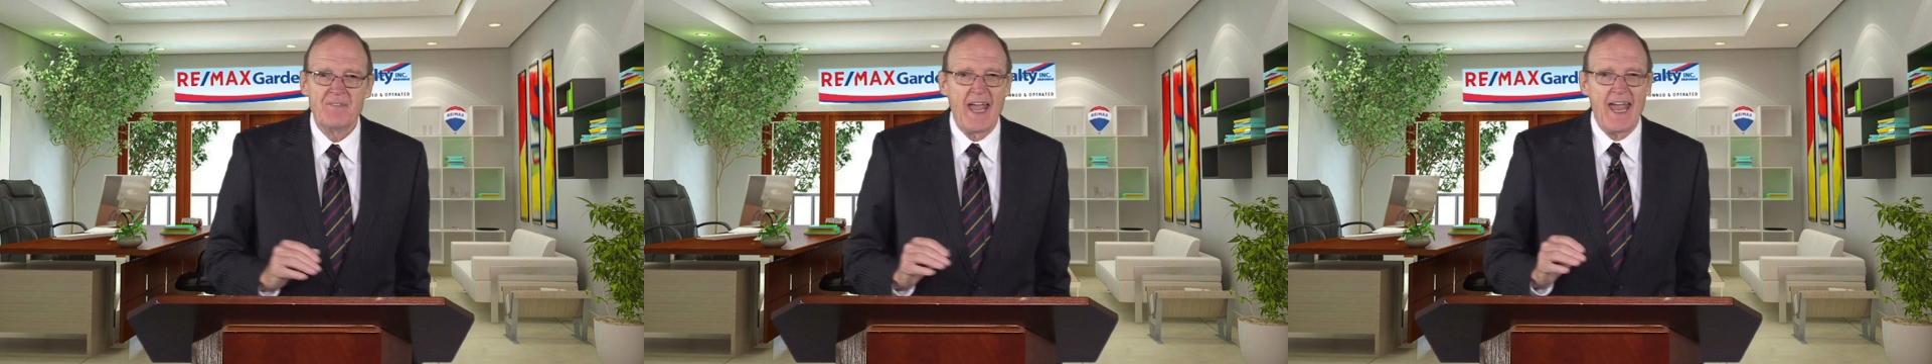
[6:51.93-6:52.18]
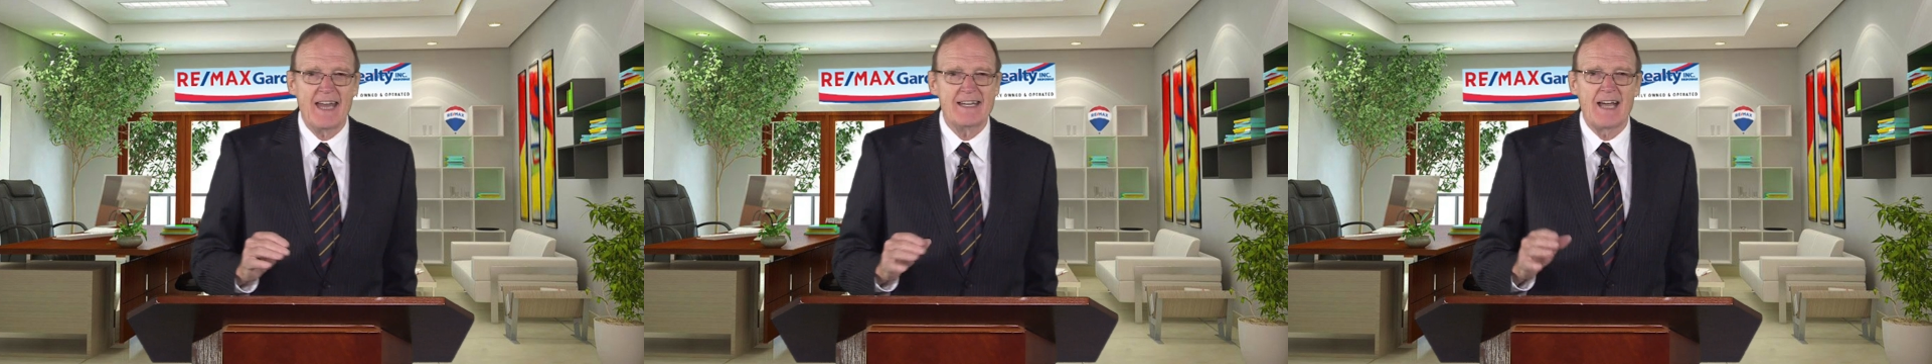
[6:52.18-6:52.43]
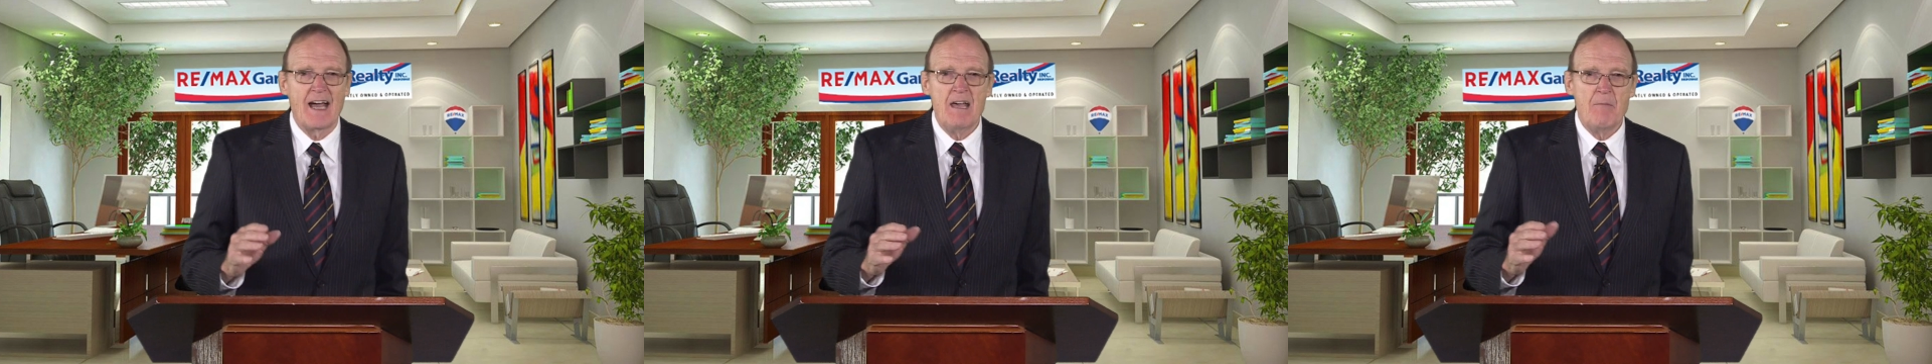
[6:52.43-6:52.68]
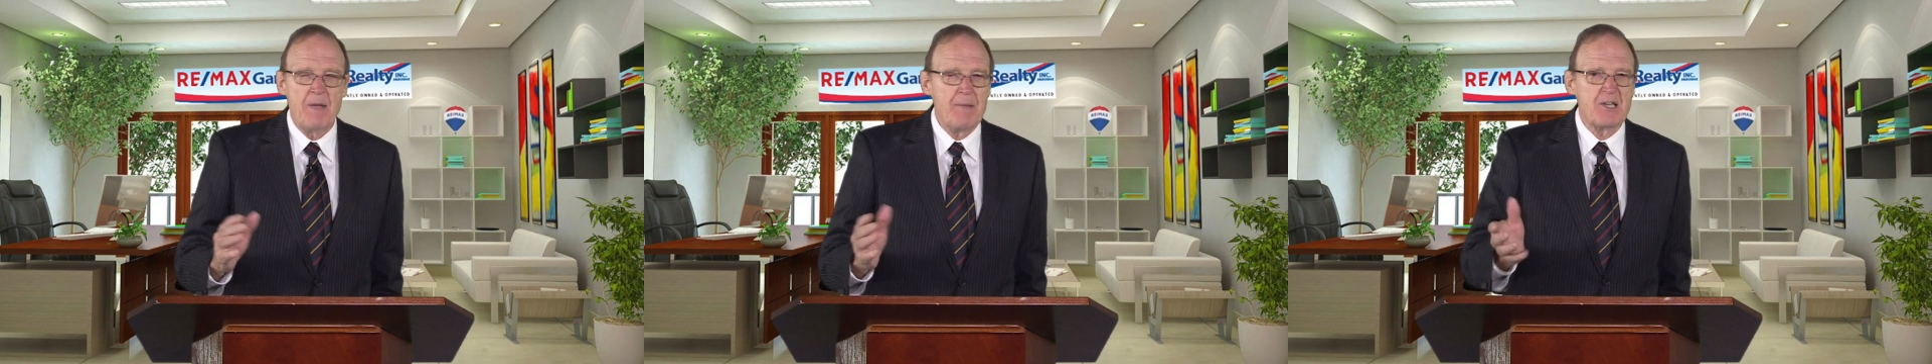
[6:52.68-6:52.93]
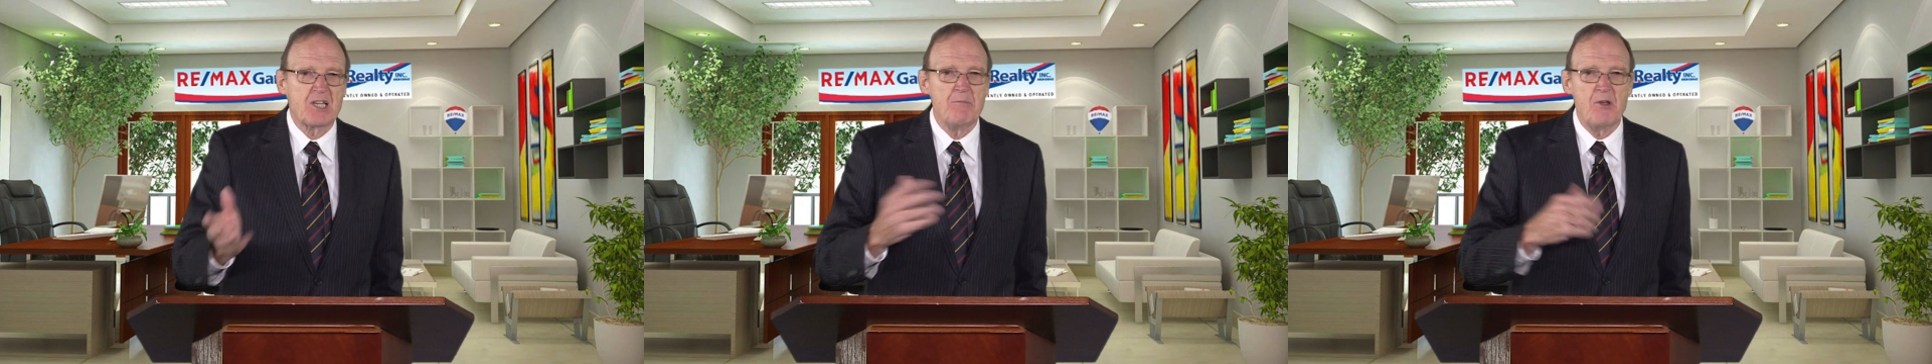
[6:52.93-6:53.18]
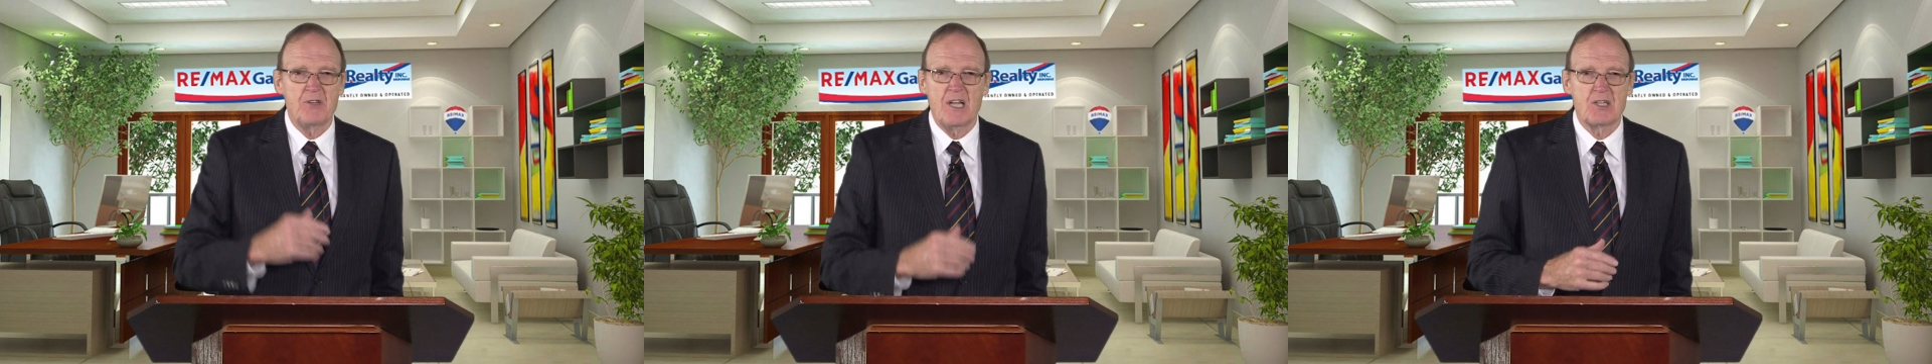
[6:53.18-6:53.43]
and maybe
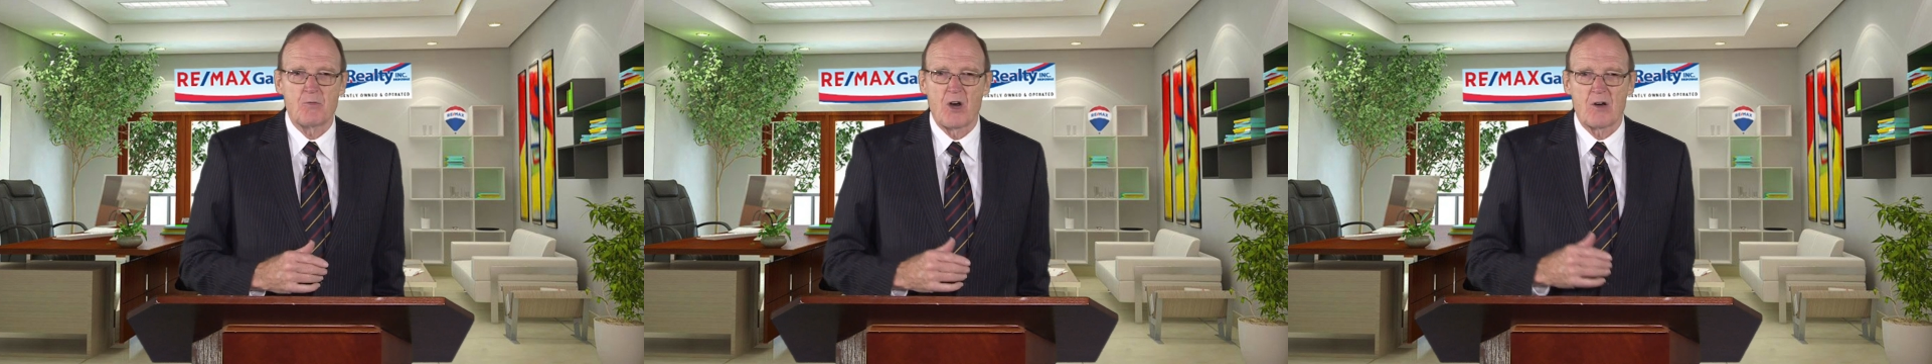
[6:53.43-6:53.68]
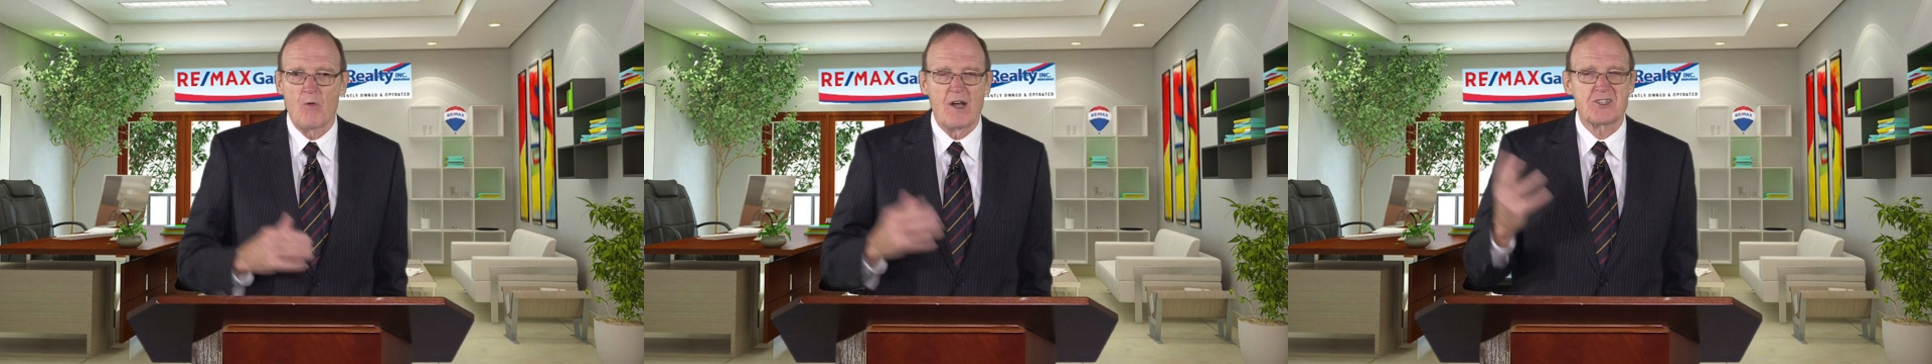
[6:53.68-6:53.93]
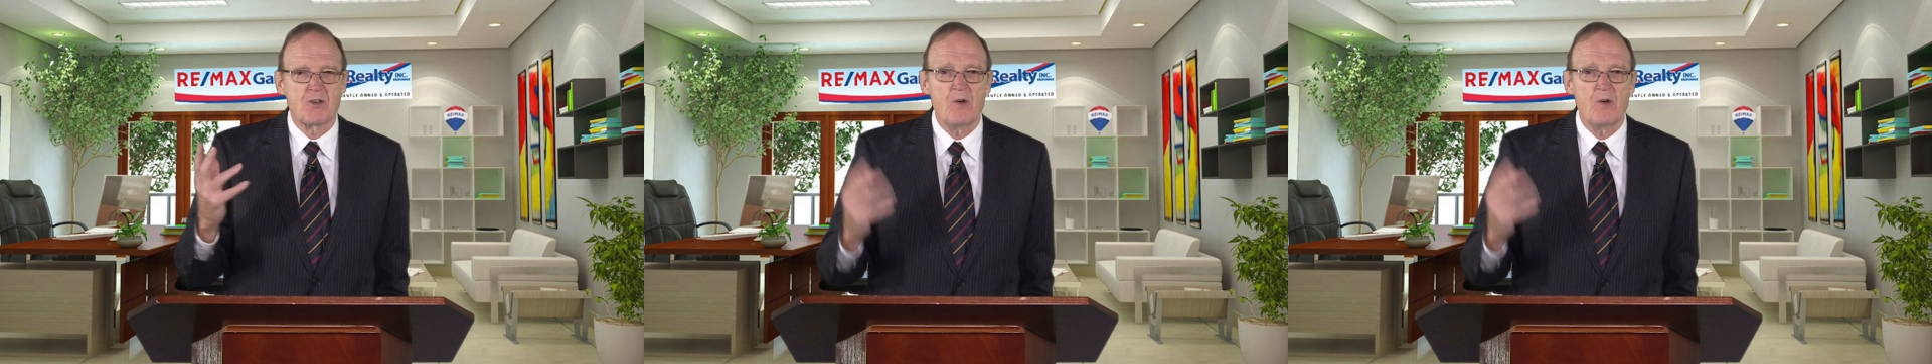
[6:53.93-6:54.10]
commute into work once a